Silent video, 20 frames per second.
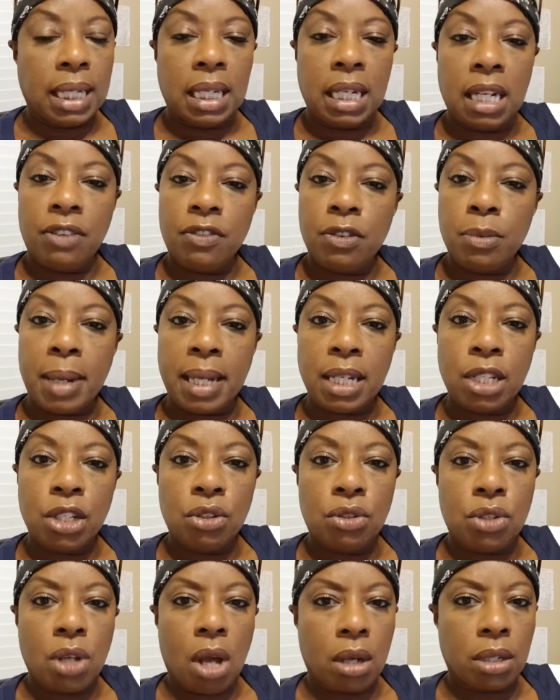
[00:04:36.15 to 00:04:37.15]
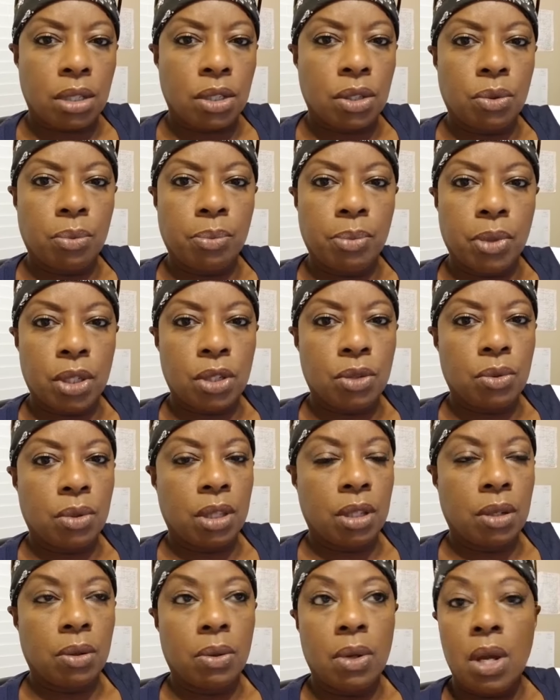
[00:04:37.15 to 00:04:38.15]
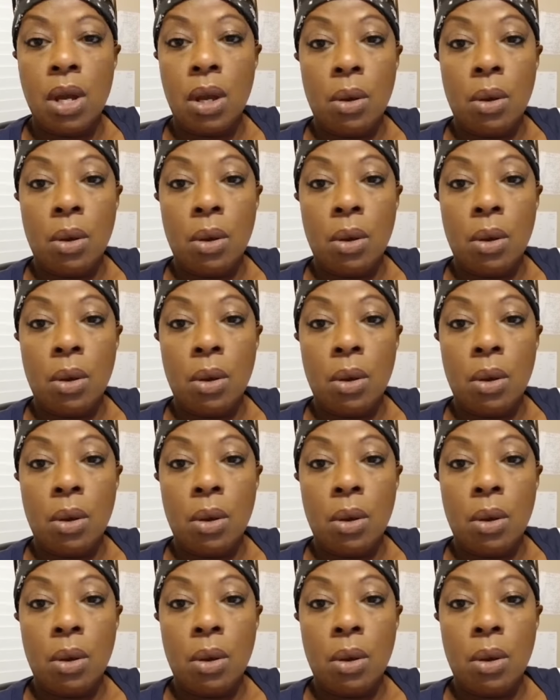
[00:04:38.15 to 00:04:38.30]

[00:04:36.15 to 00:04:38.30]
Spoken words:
and everybody you talk to books with you.